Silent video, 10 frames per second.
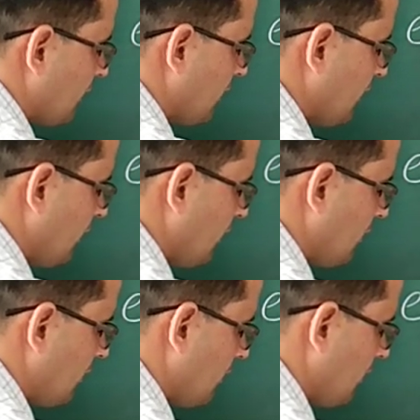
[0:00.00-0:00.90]

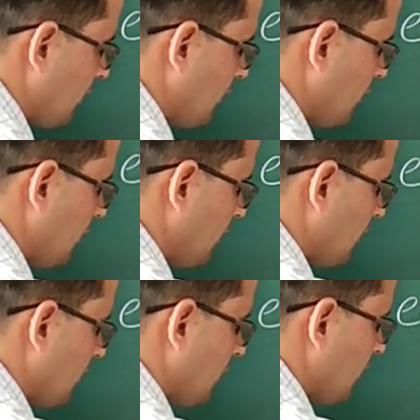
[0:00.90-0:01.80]
The
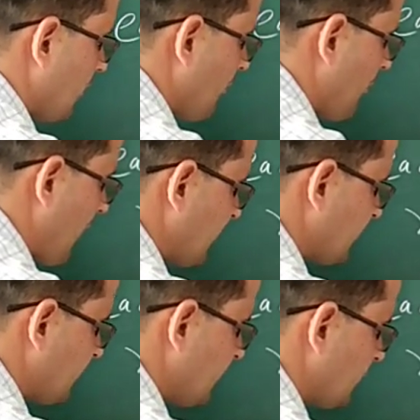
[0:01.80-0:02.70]

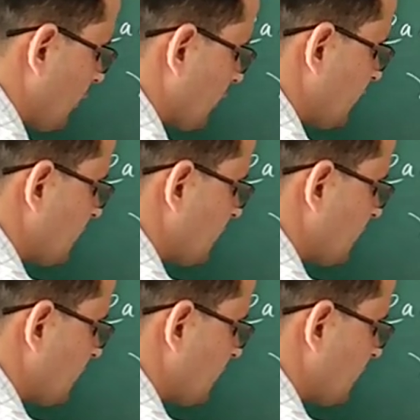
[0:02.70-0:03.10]
messages or the